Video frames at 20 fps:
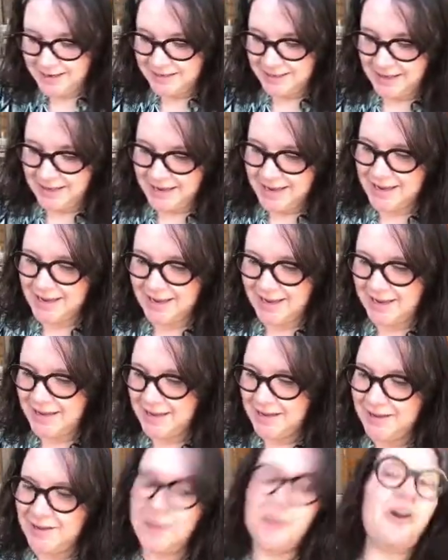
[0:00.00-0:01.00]
of like
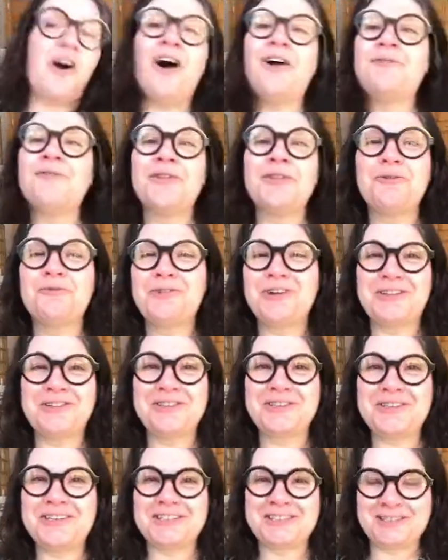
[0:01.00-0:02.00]
you're off in the
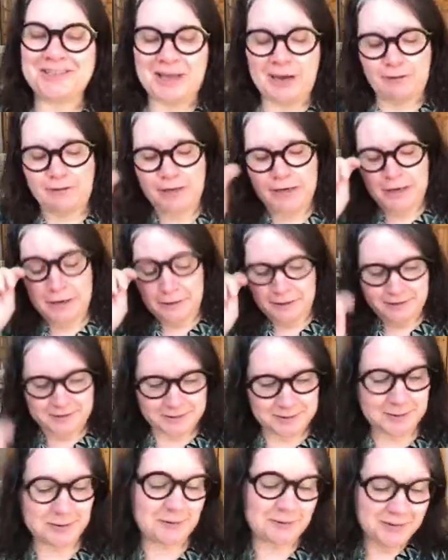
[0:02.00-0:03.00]
wilderness out here,
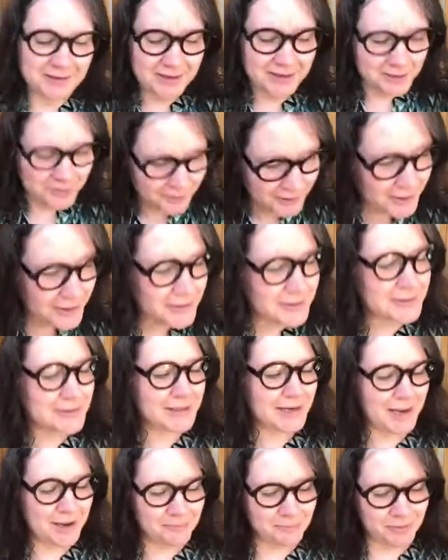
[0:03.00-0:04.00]
so you can
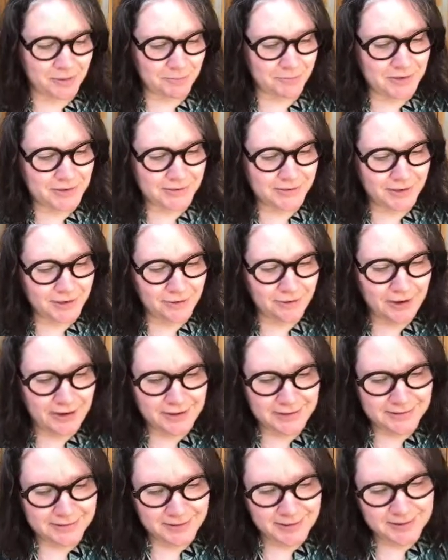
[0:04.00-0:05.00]
escape the busy
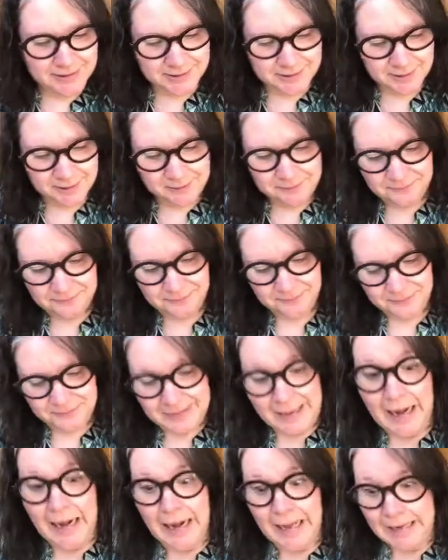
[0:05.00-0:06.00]
crazy. So
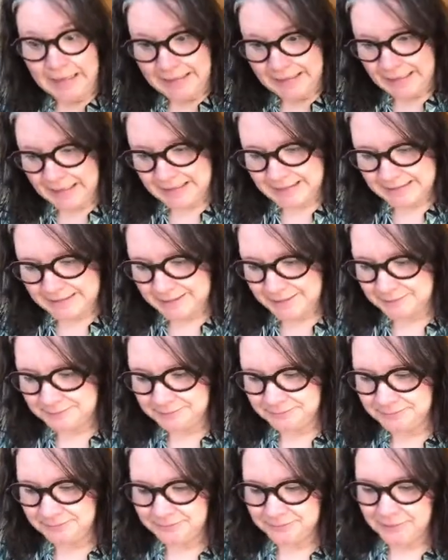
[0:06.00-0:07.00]
I like that.
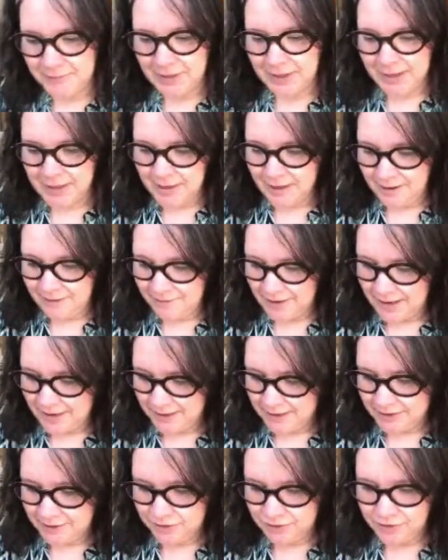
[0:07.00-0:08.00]
All
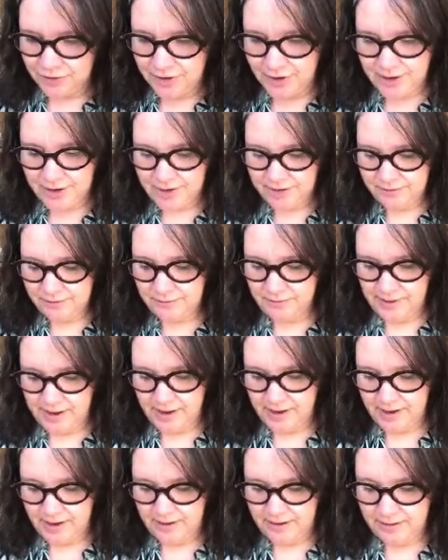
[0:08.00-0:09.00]
right, let's try another
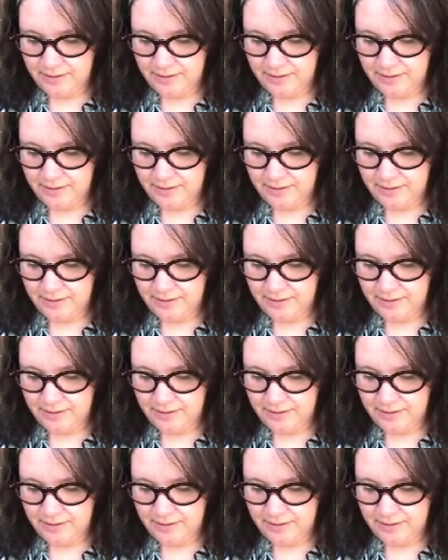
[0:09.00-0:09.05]
way.